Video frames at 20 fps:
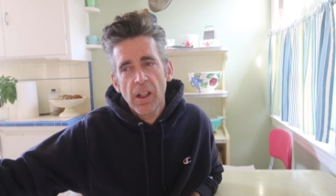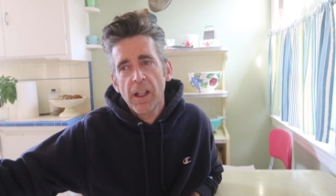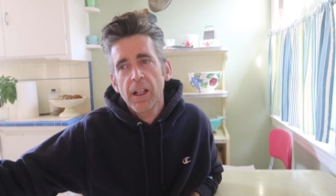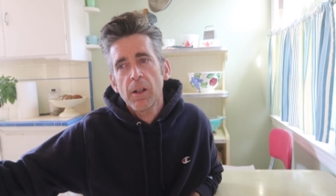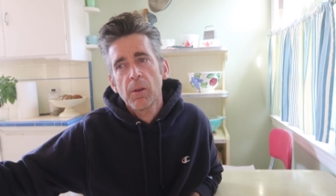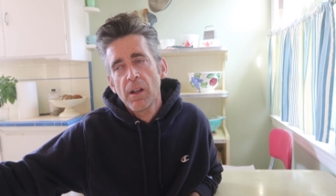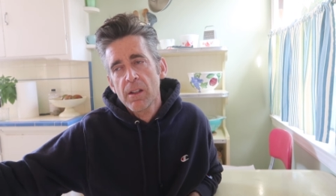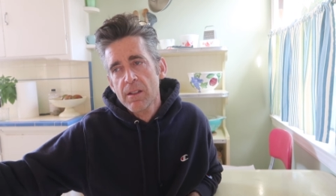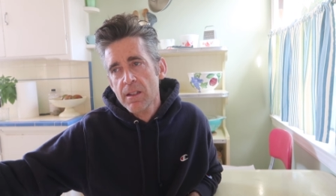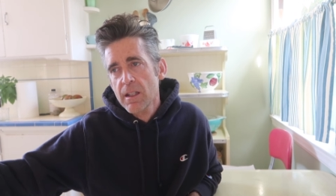
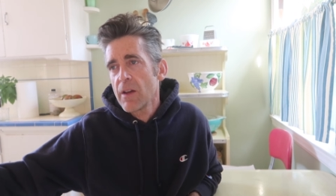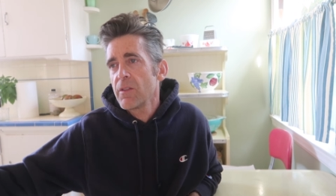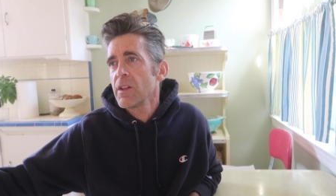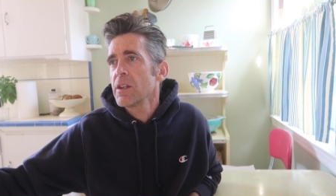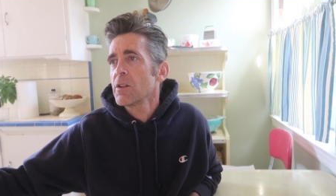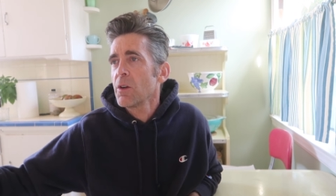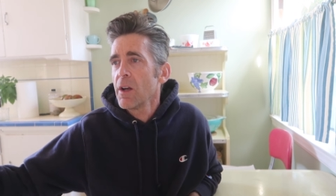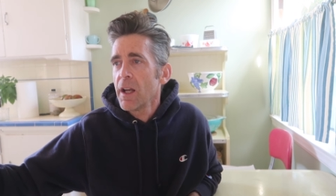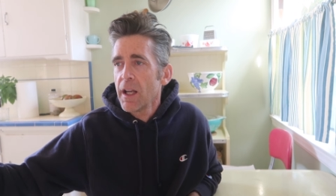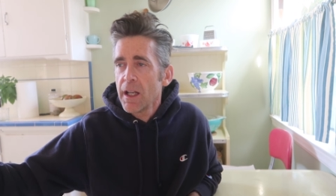like around
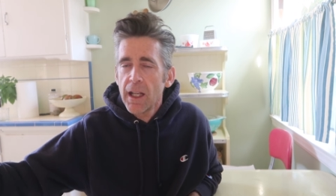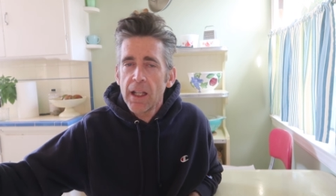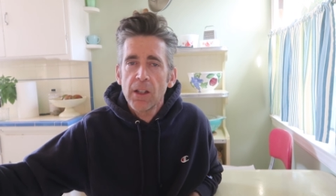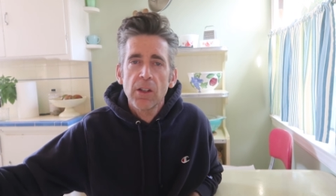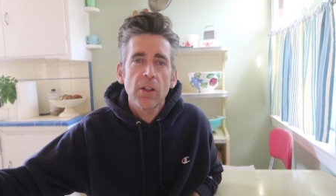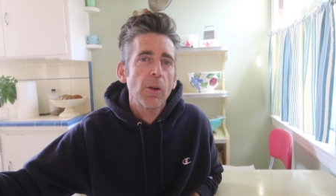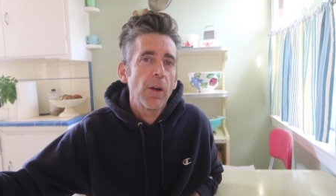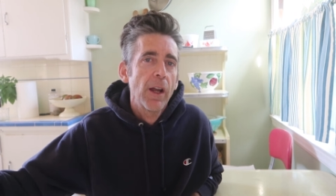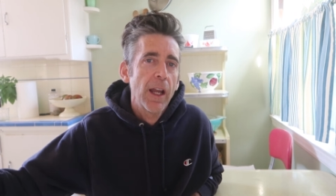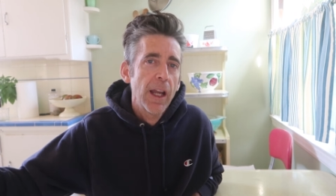seventh grade,
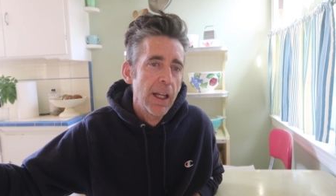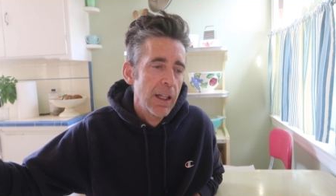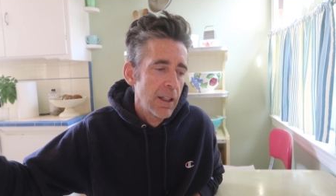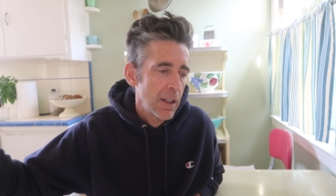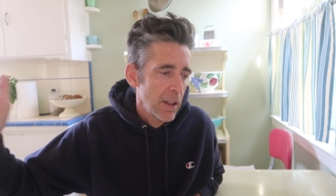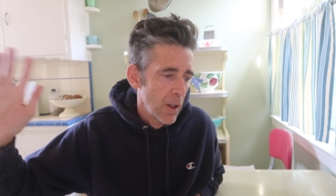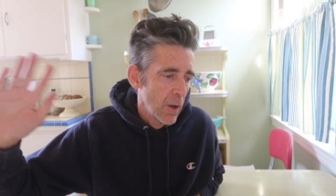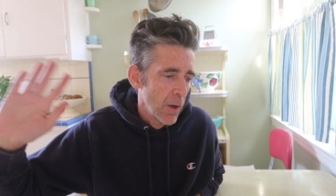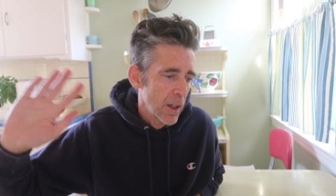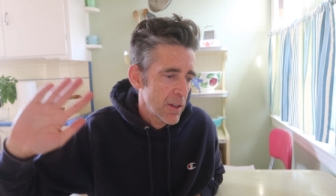eighth grade,
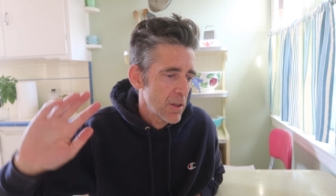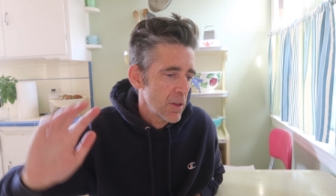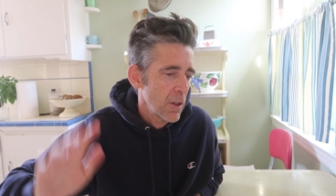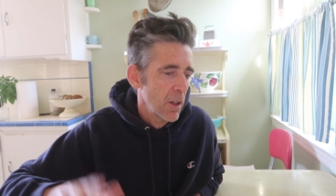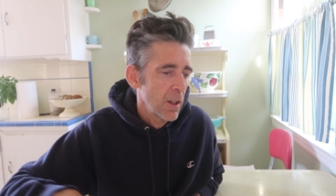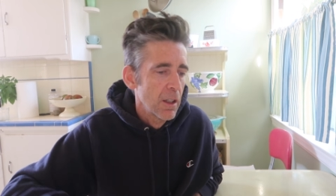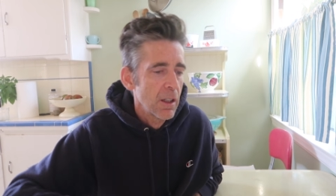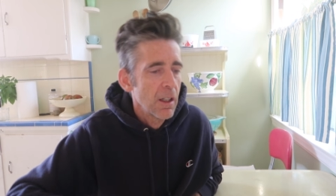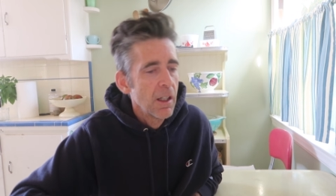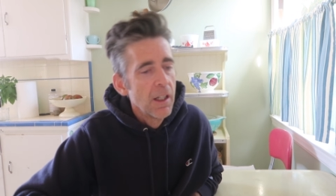you know, I
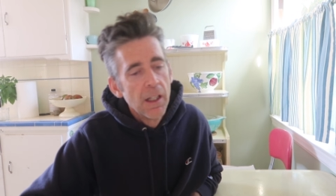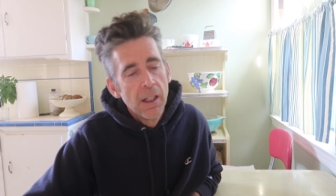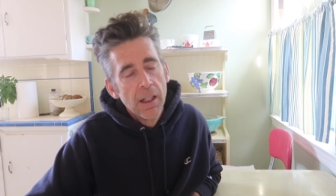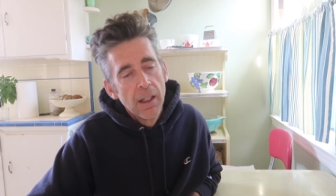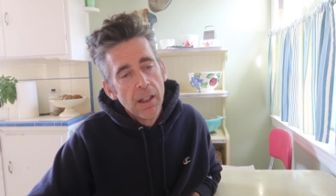started